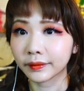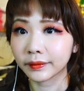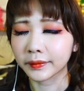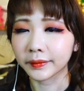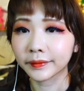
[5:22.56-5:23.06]

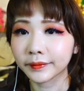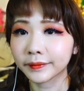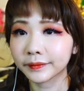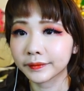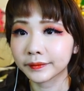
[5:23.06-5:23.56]

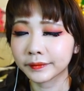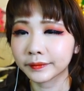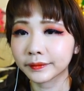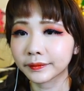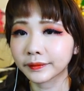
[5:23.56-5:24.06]

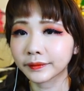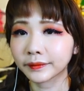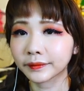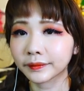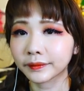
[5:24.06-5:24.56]

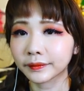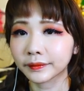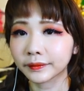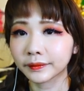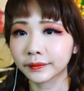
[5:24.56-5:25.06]

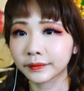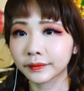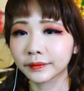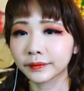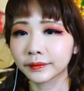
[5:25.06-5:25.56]

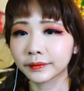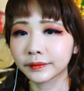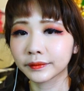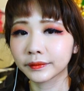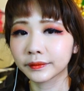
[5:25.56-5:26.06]

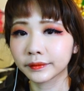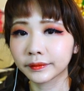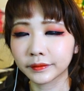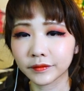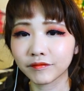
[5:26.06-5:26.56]

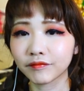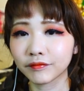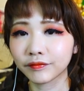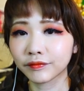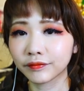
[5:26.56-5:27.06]

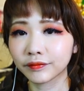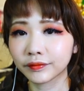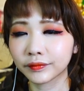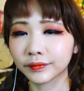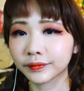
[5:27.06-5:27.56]

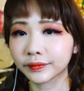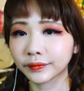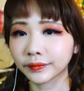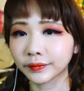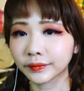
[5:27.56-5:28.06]

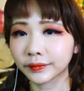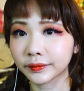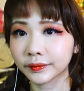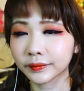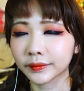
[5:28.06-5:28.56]

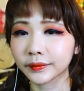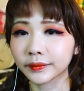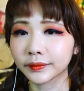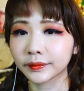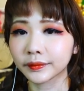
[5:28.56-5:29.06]

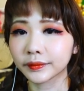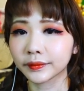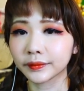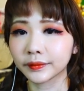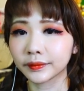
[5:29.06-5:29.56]

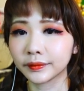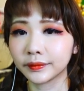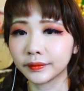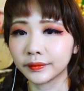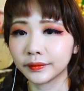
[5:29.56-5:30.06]

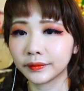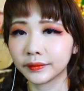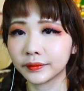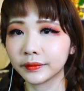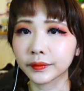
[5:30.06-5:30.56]
The person shown says nothing.